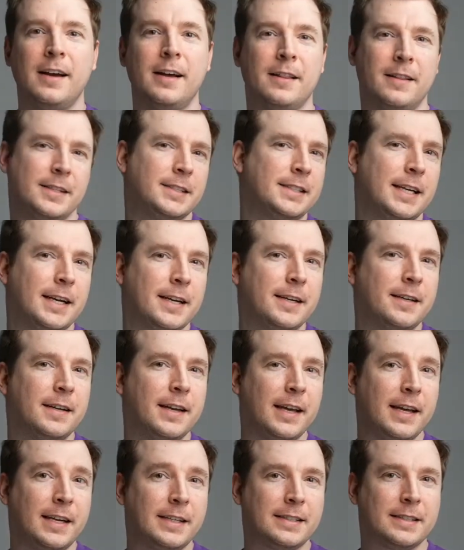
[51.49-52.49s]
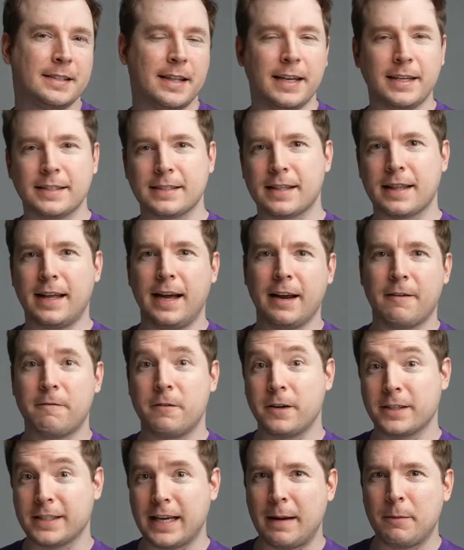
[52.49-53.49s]
The second is things like, for
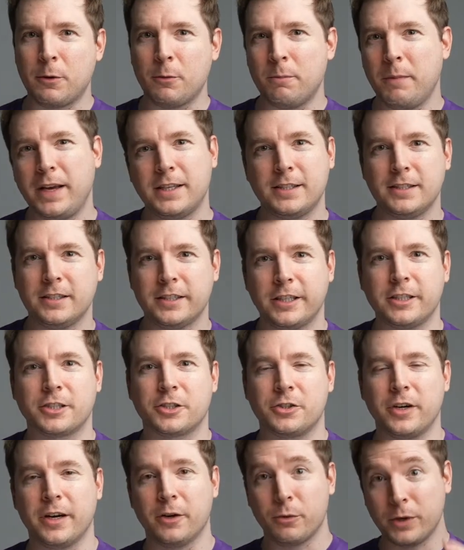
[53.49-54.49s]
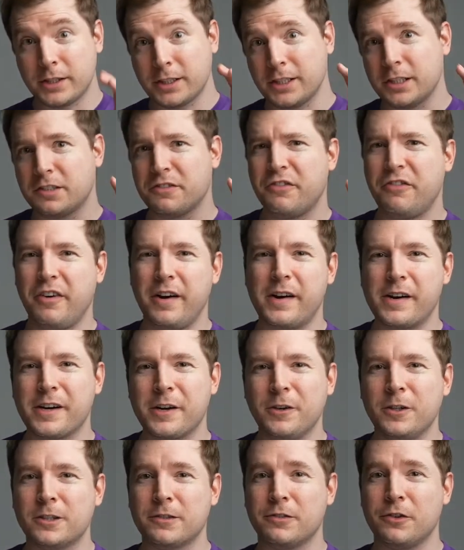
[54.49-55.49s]
example, message history, which is very
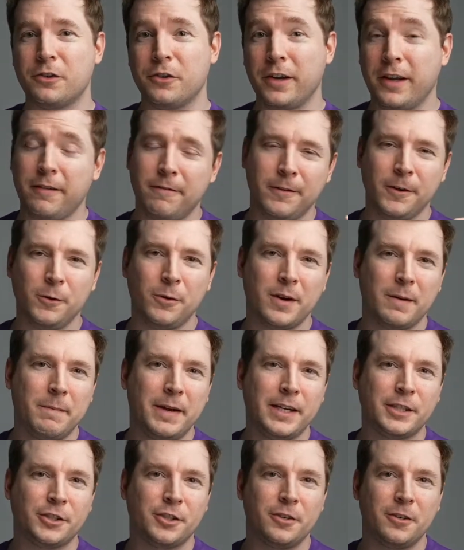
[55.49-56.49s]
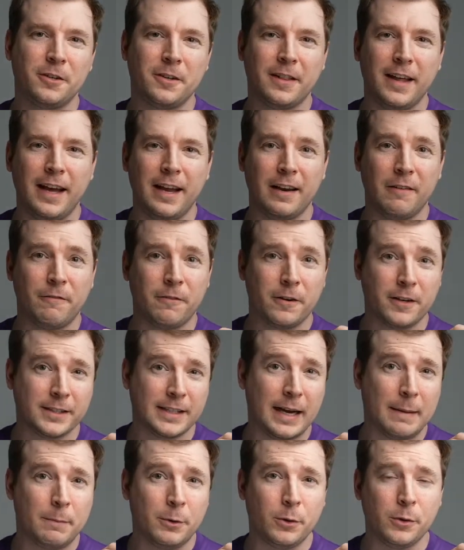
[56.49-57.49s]
useful if you want to make sure that, for
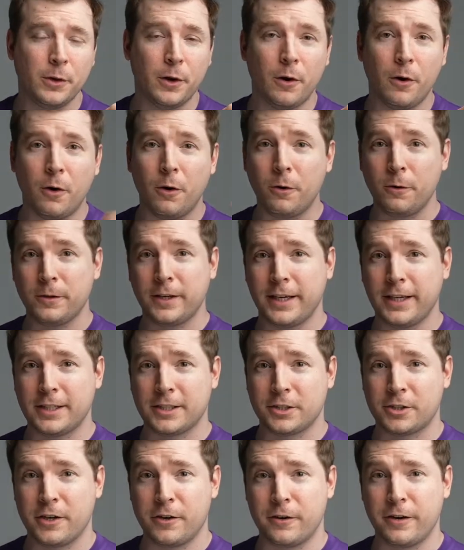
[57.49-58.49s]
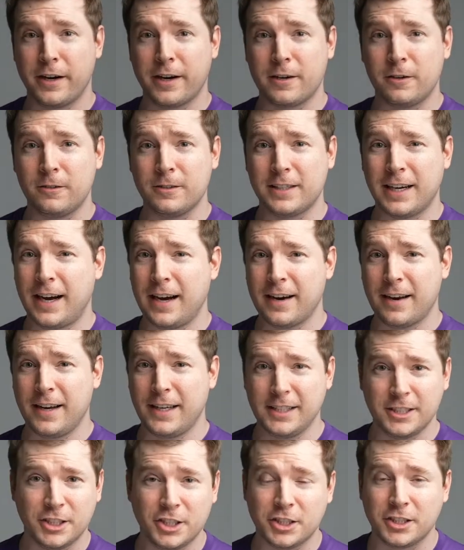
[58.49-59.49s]
example, your old historical data
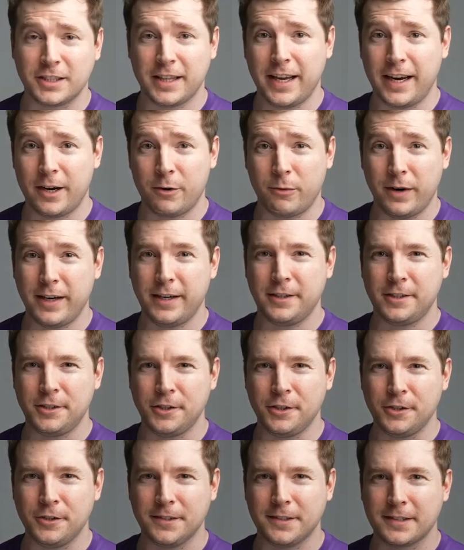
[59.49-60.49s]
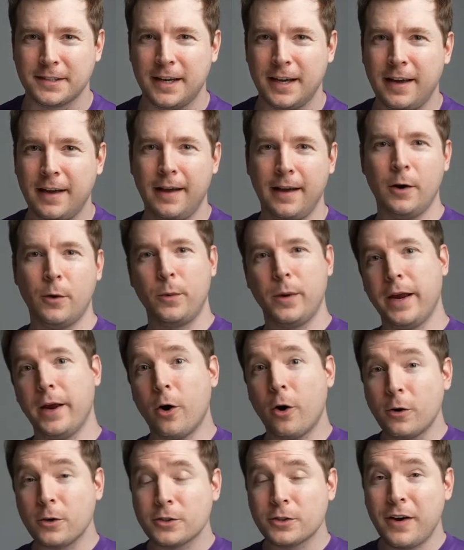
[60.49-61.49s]
is just there, ready to use. We
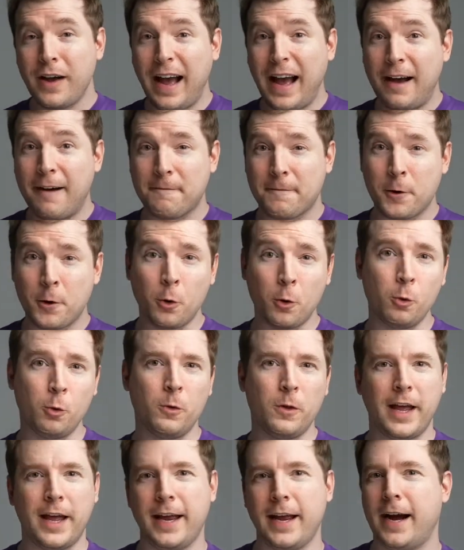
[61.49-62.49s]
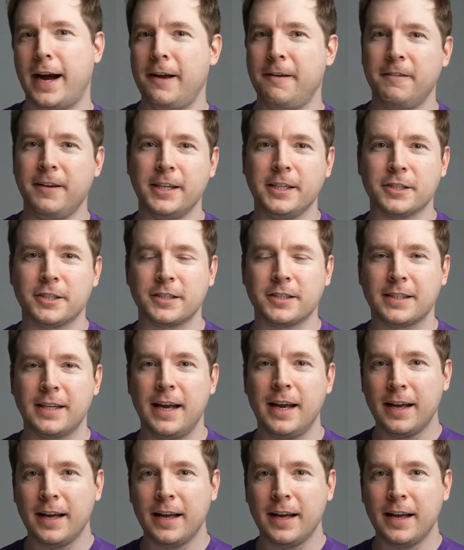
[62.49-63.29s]
also have cool AI features.